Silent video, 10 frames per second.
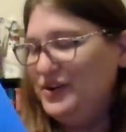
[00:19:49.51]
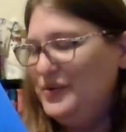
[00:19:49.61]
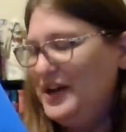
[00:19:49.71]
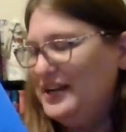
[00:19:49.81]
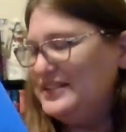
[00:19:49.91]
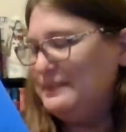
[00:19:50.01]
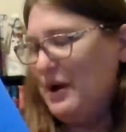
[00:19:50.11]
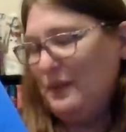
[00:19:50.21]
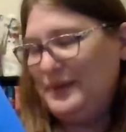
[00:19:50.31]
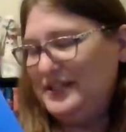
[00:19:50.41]
who had a small
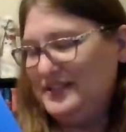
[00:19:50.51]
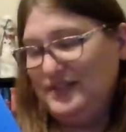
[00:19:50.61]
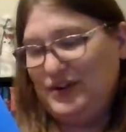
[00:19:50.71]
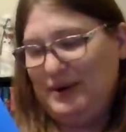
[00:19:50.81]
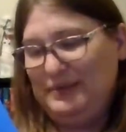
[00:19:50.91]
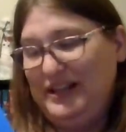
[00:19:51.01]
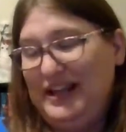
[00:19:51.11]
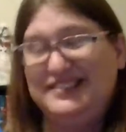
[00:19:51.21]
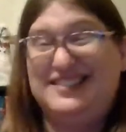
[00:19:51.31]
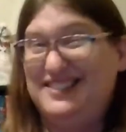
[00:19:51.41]
piece of scrambled
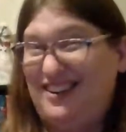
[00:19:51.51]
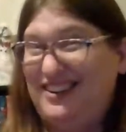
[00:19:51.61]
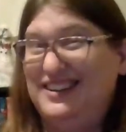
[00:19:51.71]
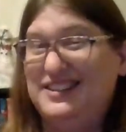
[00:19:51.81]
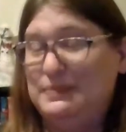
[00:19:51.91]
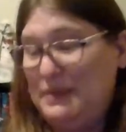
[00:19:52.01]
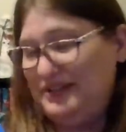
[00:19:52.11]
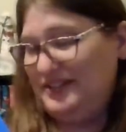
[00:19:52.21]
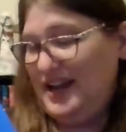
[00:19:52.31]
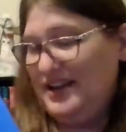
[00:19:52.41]
egg stuck in his
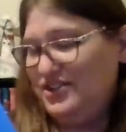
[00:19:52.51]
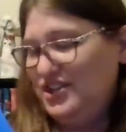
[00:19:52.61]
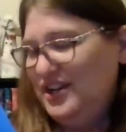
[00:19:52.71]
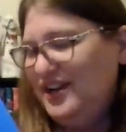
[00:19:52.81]
mustache.